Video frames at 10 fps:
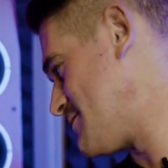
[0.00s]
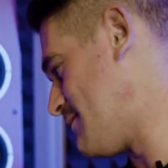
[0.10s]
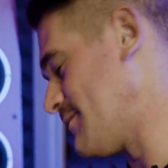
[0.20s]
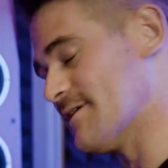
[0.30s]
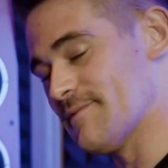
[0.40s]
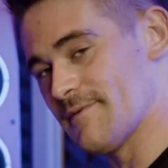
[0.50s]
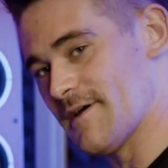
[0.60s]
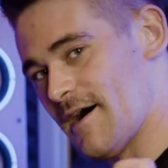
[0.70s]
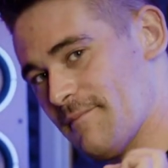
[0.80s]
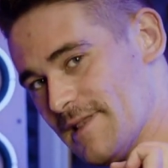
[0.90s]
So I'm going
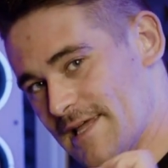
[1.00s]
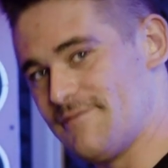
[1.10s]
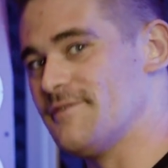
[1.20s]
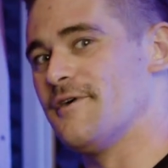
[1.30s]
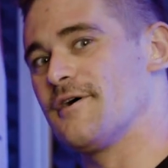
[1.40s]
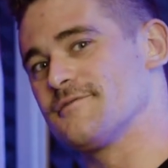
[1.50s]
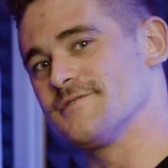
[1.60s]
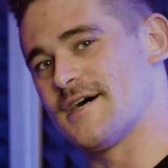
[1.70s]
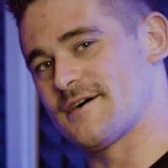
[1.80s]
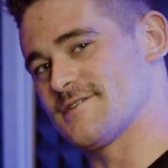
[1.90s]
to leave the
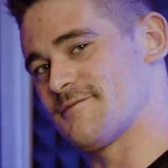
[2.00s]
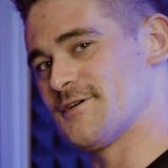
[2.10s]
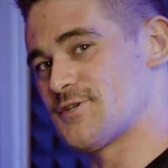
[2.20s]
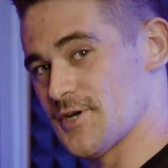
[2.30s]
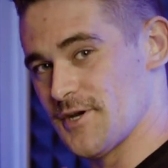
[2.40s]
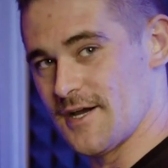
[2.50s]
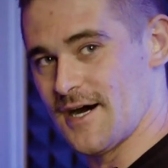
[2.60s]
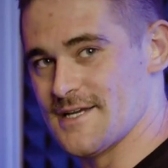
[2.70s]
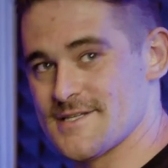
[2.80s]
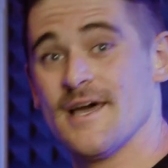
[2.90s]
vocals out because I want to show you
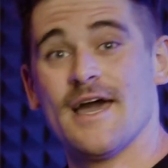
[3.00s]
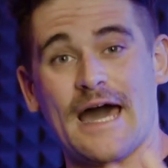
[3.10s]
guys